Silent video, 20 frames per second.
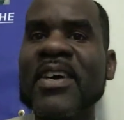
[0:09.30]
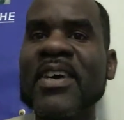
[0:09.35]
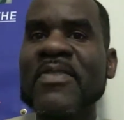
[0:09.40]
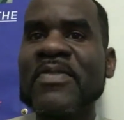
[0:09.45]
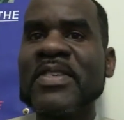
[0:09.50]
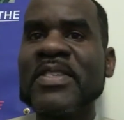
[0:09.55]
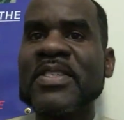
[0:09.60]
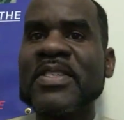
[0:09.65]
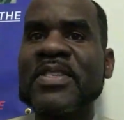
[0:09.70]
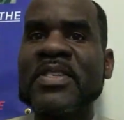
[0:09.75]

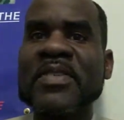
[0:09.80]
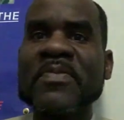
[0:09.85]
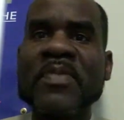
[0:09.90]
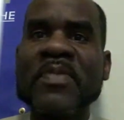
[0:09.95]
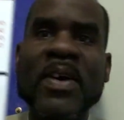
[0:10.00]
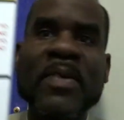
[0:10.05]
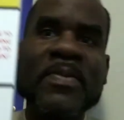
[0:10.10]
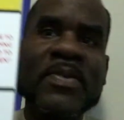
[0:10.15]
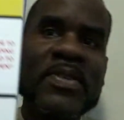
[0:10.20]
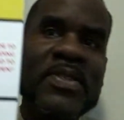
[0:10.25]
recently
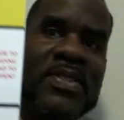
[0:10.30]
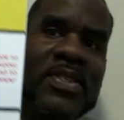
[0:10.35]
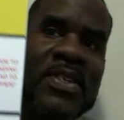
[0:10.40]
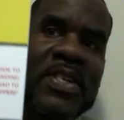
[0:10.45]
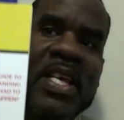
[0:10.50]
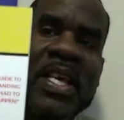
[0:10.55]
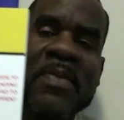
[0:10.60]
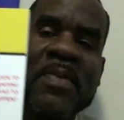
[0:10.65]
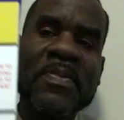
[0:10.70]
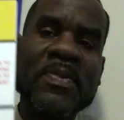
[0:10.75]
published
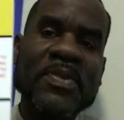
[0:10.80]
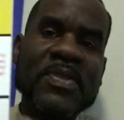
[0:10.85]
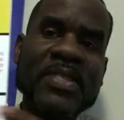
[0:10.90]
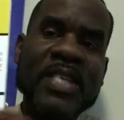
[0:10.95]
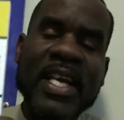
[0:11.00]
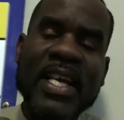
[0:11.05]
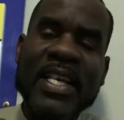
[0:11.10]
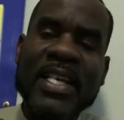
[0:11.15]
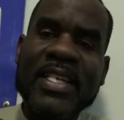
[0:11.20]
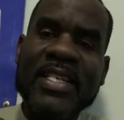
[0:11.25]
on April
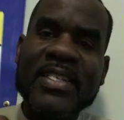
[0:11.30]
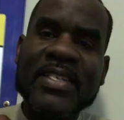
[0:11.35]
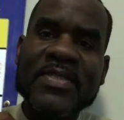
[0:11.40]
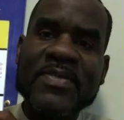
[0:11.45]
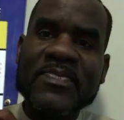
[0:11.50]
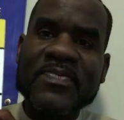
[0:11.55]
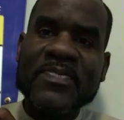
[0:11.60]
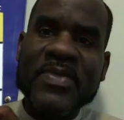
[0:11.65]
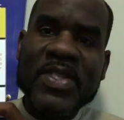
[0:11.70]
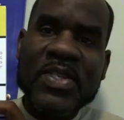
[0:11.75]
2nd,
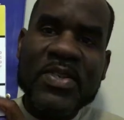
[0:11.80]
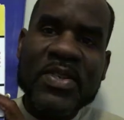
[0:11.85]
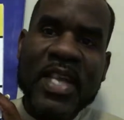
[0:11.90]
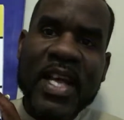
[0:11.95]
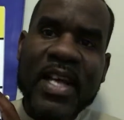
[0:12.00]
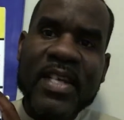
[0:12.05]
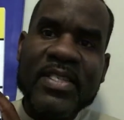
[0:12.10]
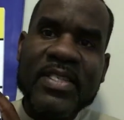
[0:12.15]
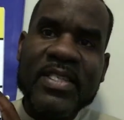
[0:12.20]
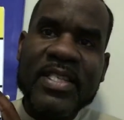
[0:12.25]

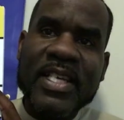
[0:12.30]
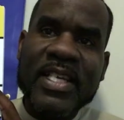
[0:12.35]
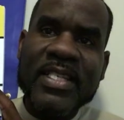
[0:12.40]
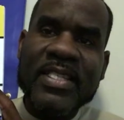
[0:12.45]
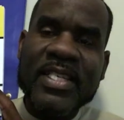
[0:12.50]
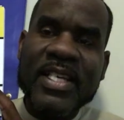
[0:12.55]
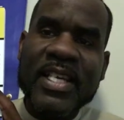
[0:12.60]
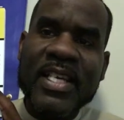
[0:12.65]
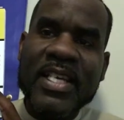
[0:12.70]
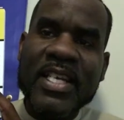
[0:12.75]

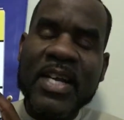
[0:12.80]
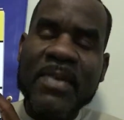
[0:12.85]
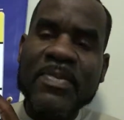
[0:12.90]
2018.